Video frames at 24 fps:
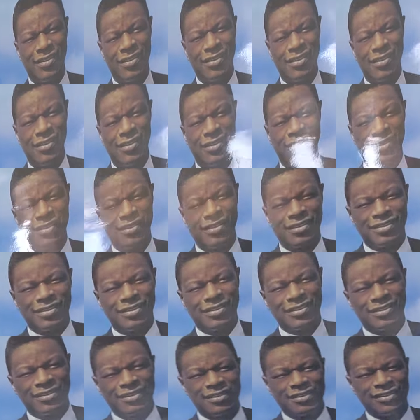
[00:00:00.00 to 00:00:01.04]
This is a
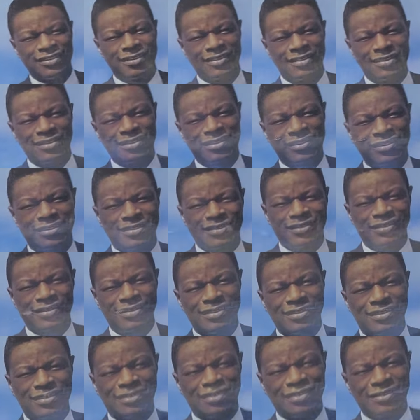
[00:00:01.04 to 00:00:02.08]
UK
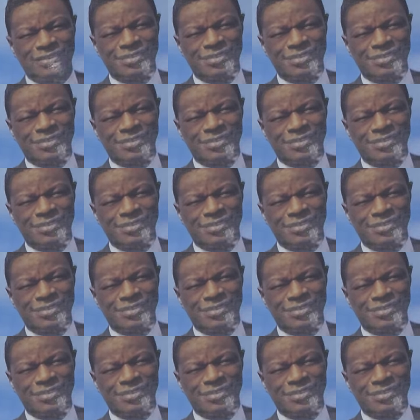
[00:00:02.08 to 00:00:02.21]
press.